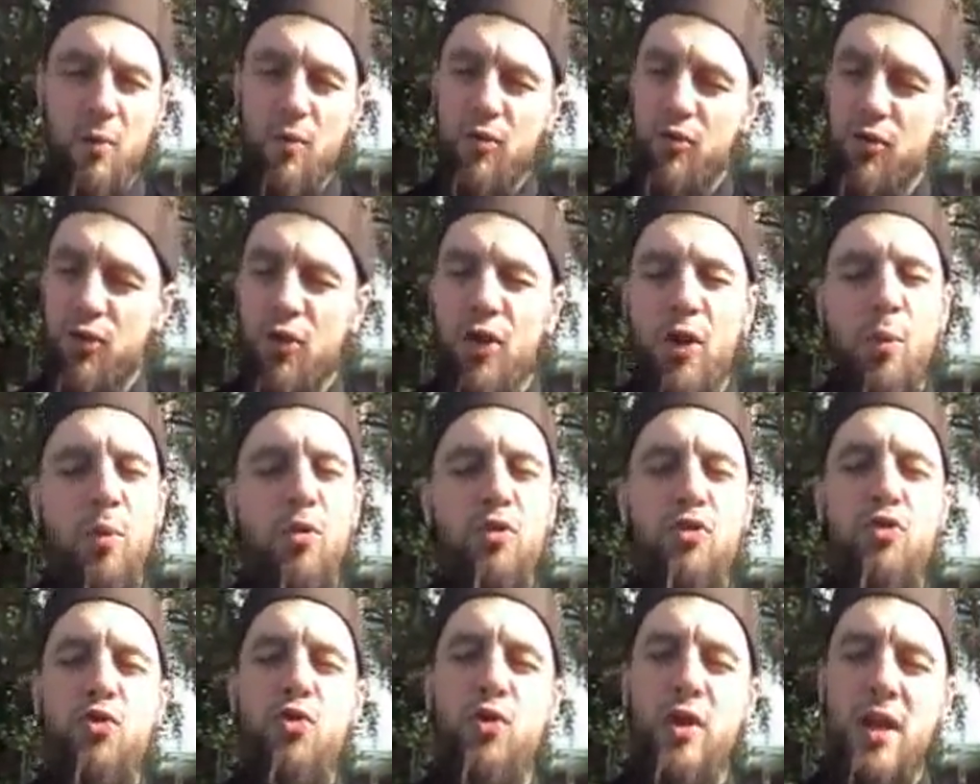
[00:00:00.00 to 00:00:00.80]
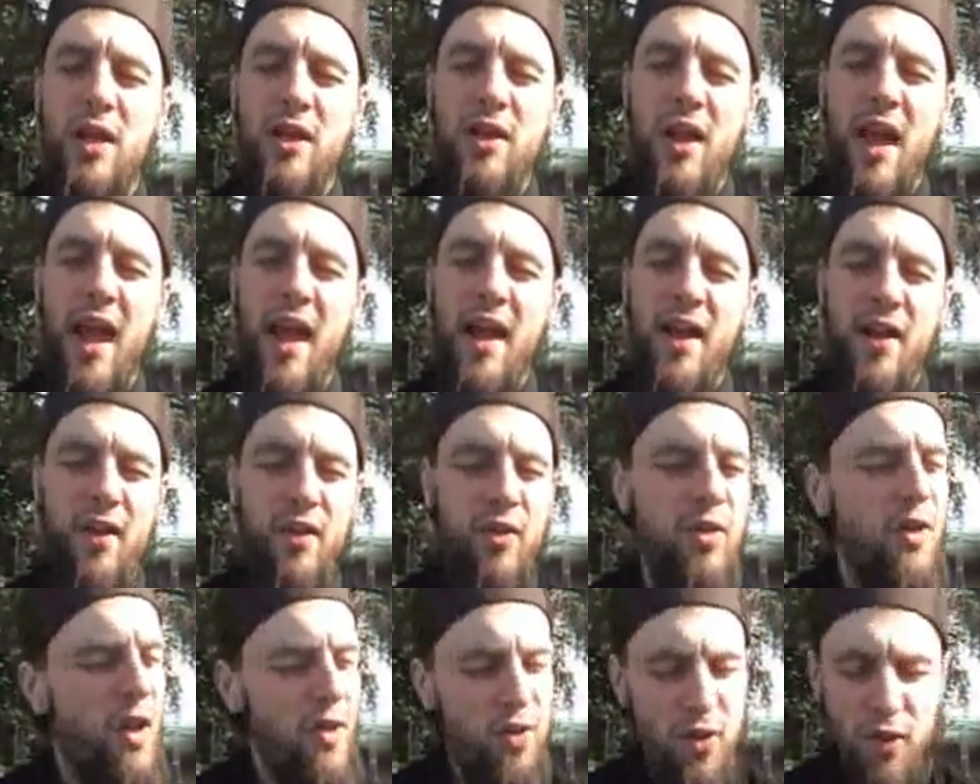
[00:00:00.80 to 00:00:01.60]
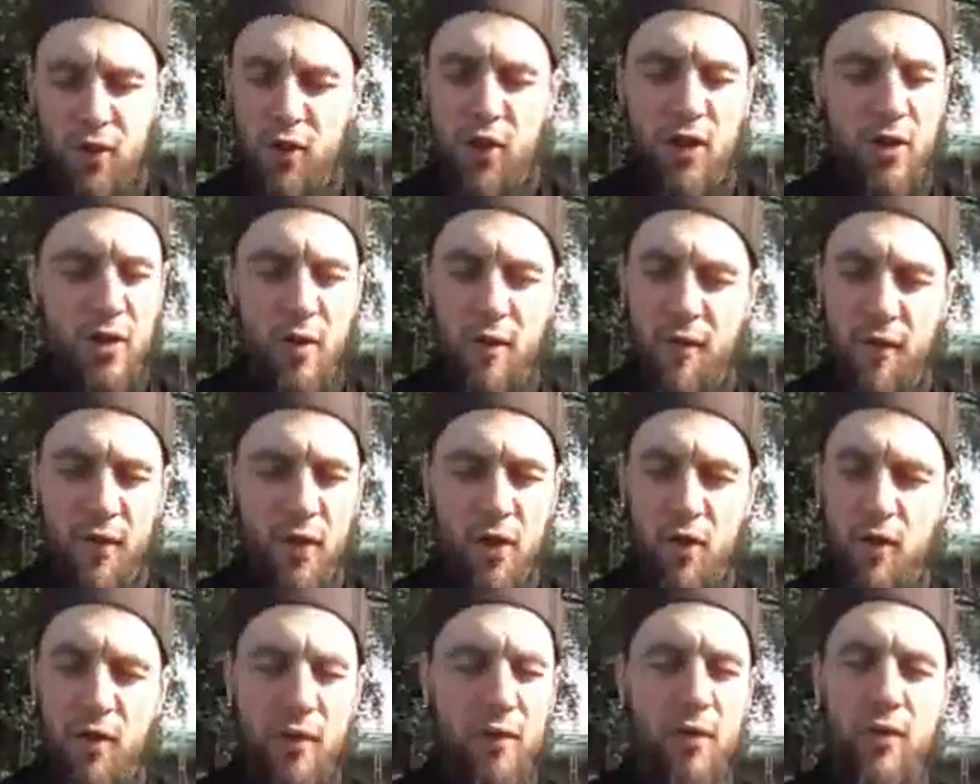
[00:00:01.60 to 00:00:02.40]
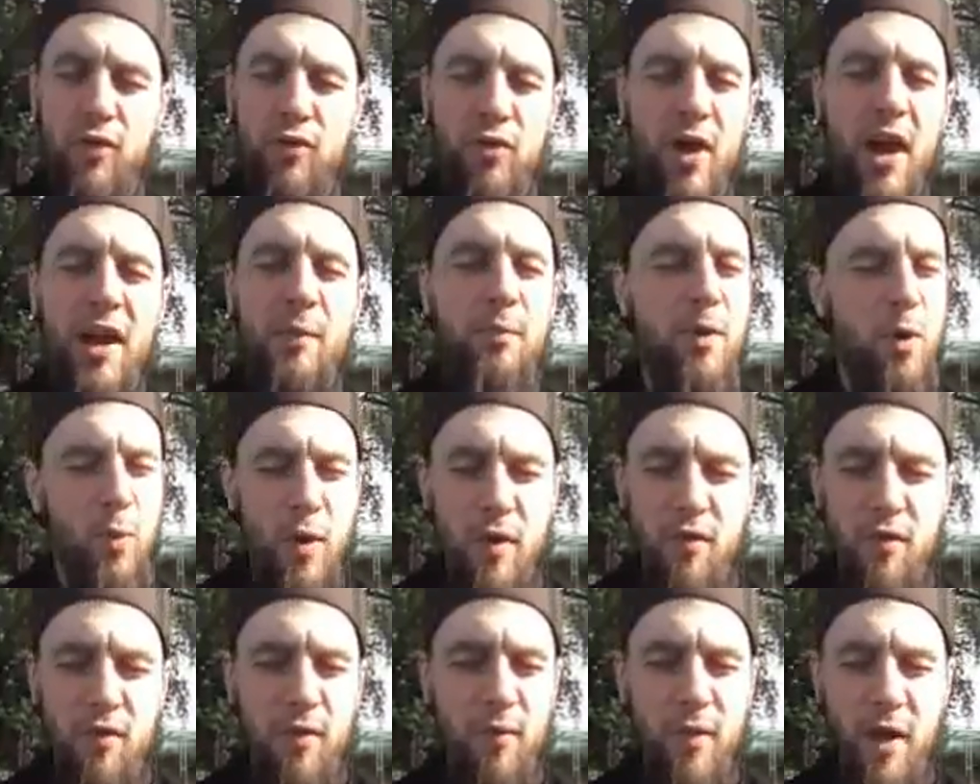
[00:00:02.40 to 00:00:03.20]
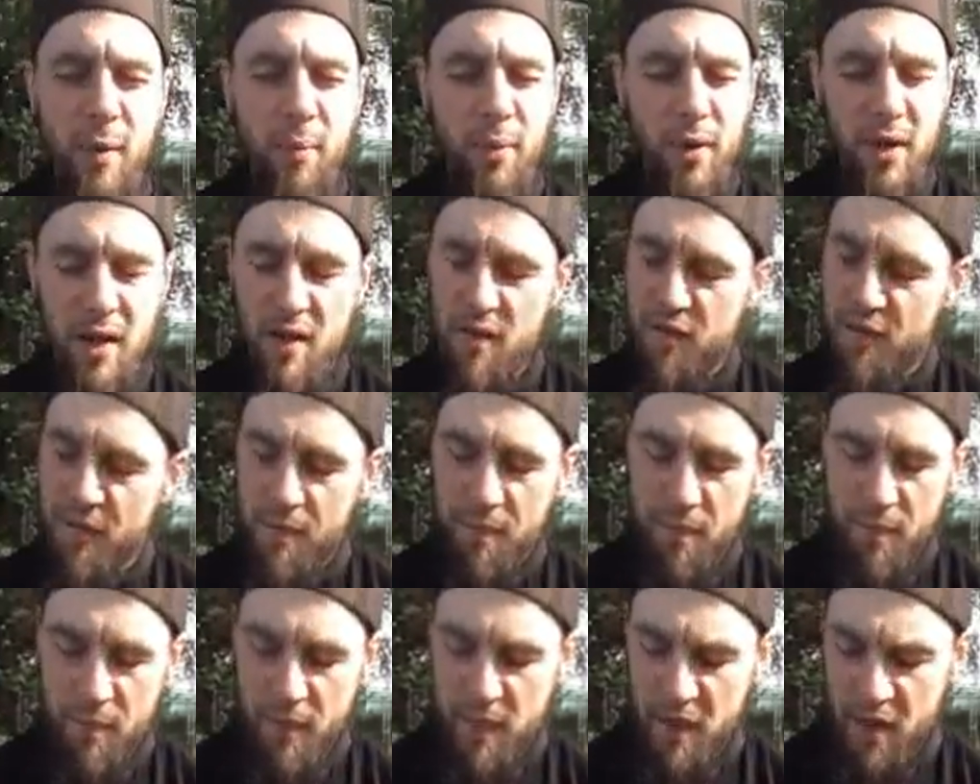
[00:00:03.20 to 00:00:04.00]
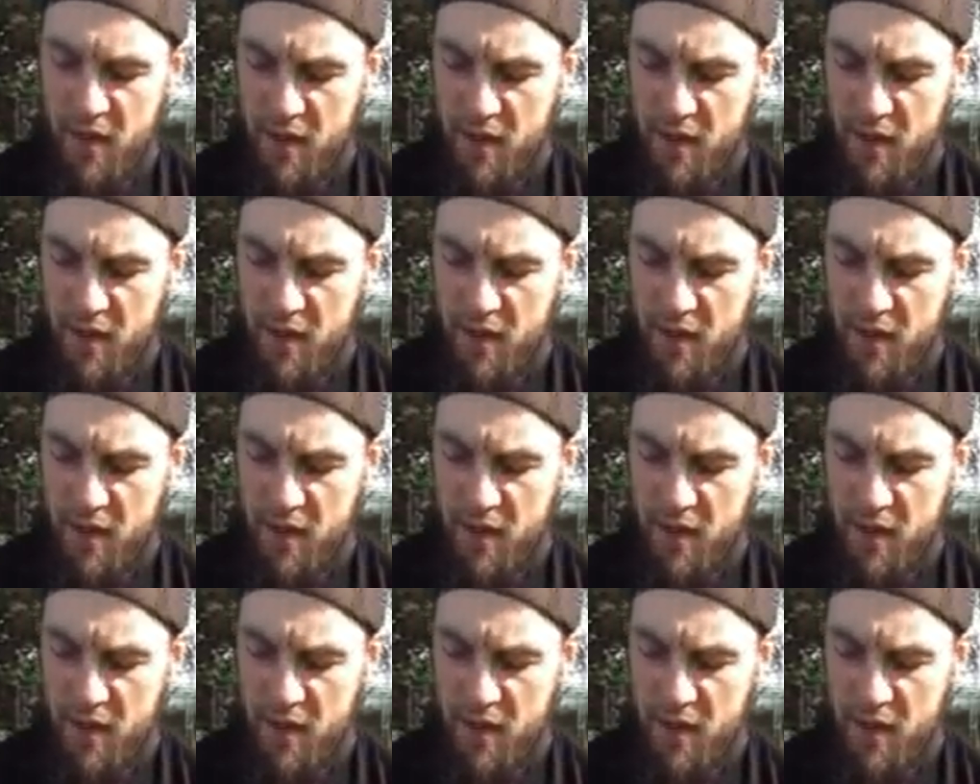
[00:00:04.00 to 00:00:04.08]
There was no need, nothing could have dragged me away from that belief.